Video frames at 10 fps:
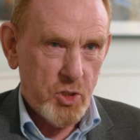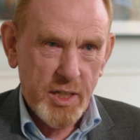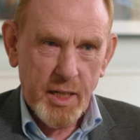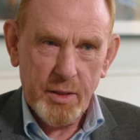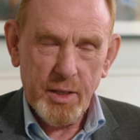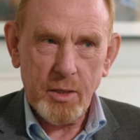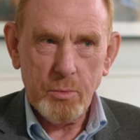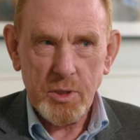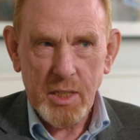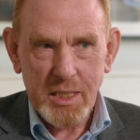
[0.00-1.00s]
trick, I think,
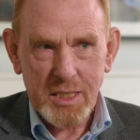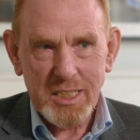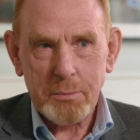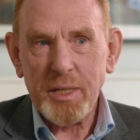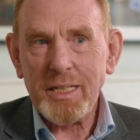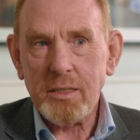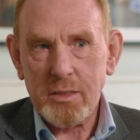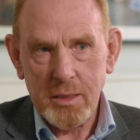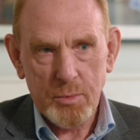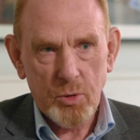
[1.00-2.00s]
was actually speaking
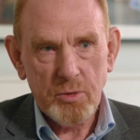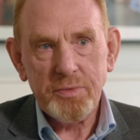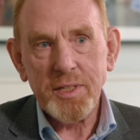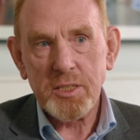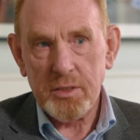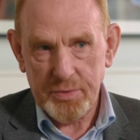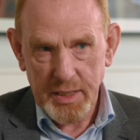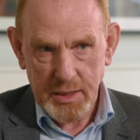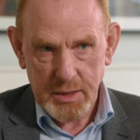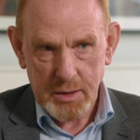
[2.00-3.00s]
to them all face to
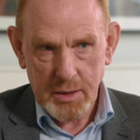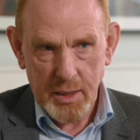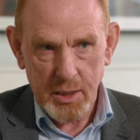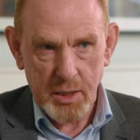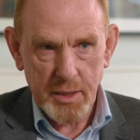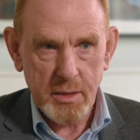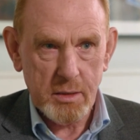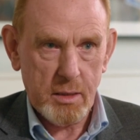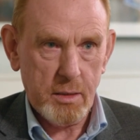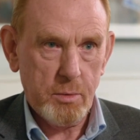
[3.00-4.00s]
face. I actually
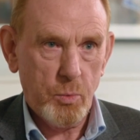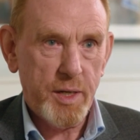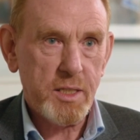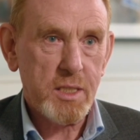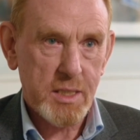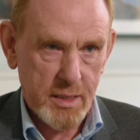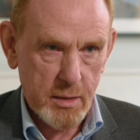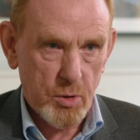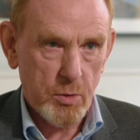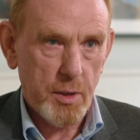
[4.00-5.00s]
went to see
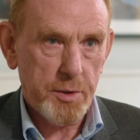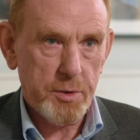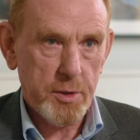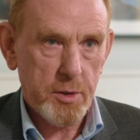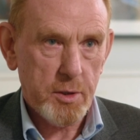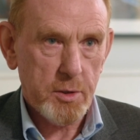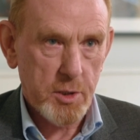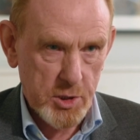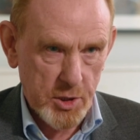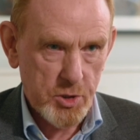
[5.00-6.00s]
them all at
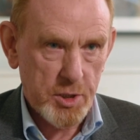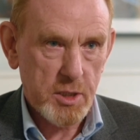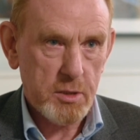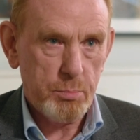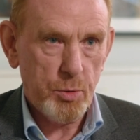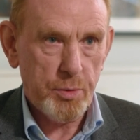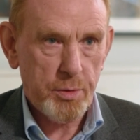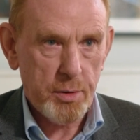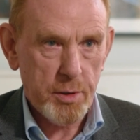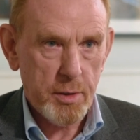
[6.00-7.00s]
their surgeries,
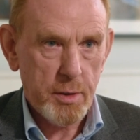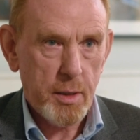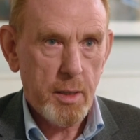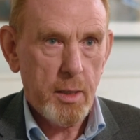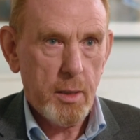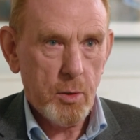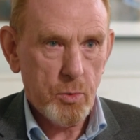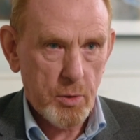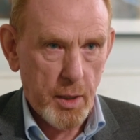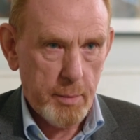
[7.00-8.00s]
both the
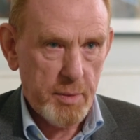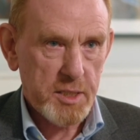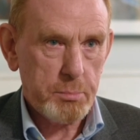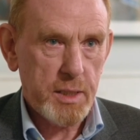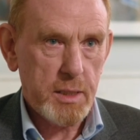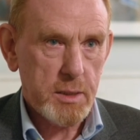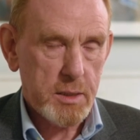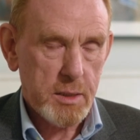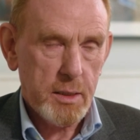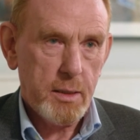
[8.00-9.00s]
local
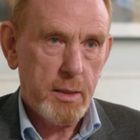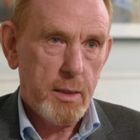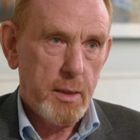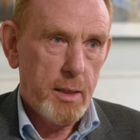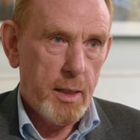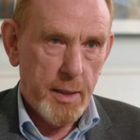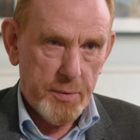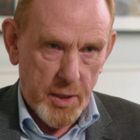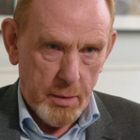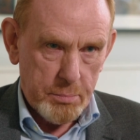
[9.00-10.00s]
MSPs
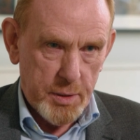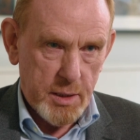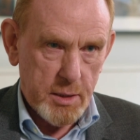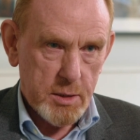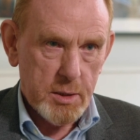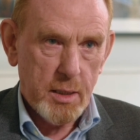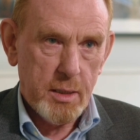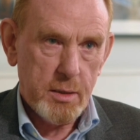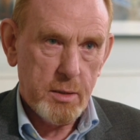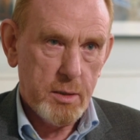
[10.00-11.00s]
and the MPs
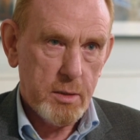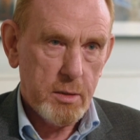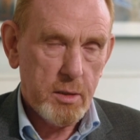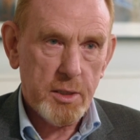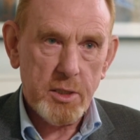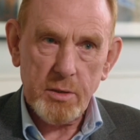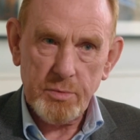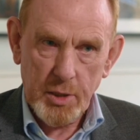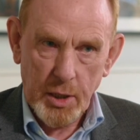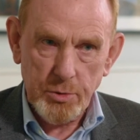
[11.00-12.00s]
and the leader
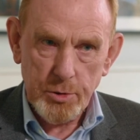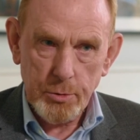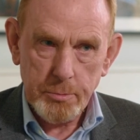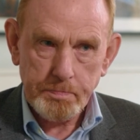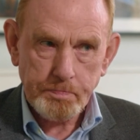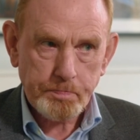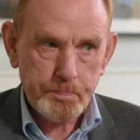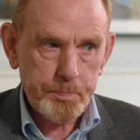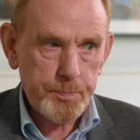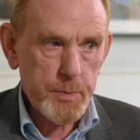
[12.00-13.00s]
of the council,
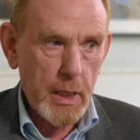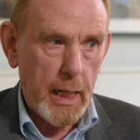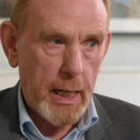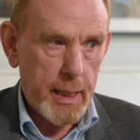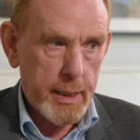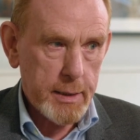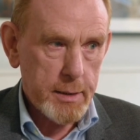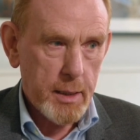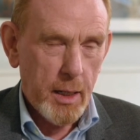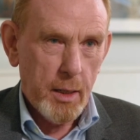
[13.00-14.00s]

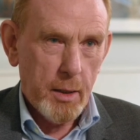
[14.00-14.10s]
and